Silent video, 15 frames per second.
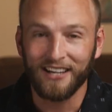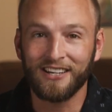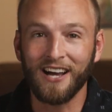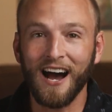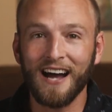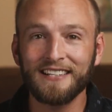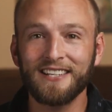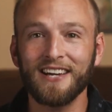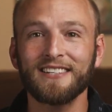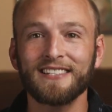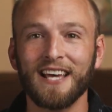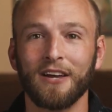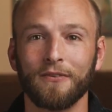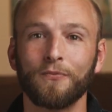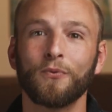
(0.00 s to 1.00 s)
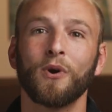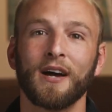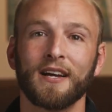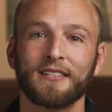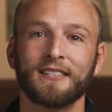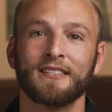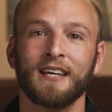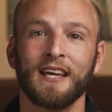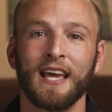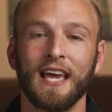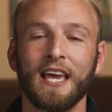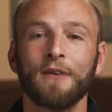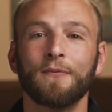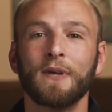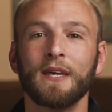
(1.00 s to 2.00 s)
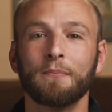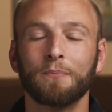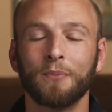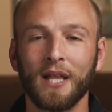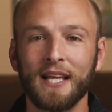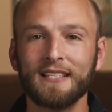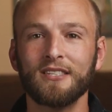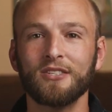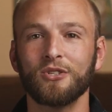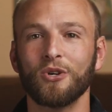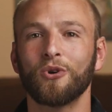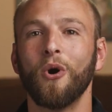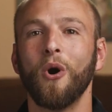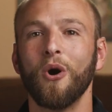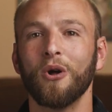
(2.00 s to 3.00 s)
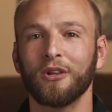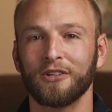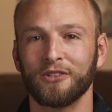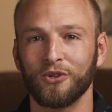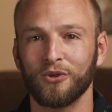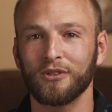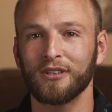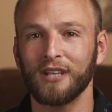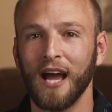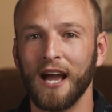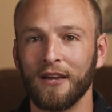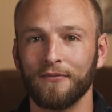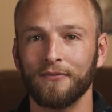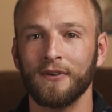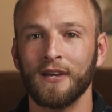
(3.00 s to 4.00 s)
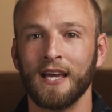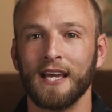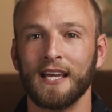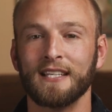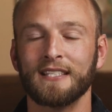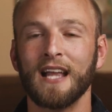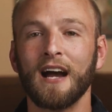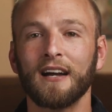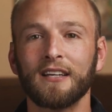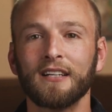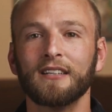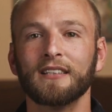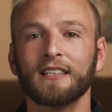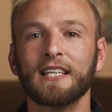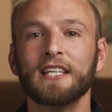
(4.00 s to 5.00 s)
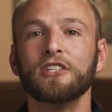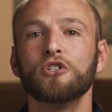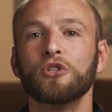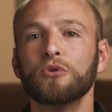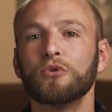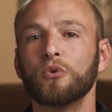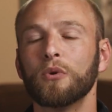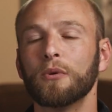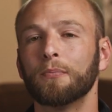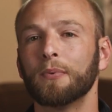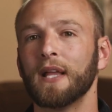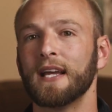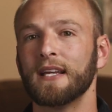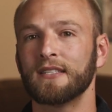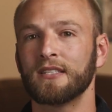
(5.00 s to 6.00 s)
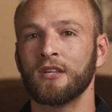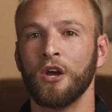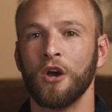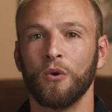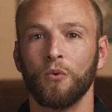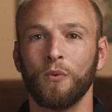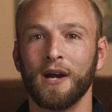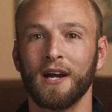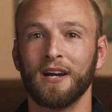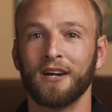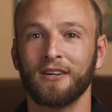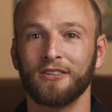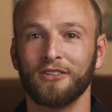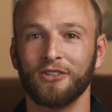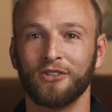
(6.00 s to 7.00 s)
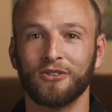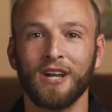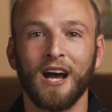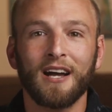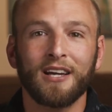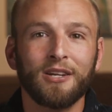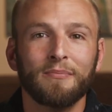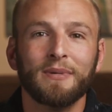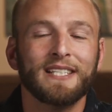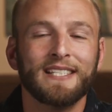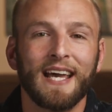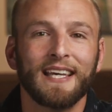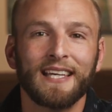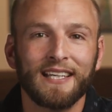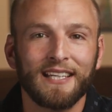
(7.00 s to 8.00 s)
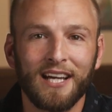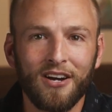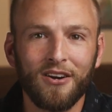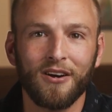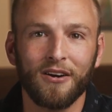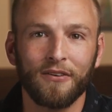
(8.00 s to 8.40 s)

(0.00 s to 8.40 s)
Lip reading: God does that for us. If he places a call on your life, he's not going to lead you to a place where you're not going to be taken care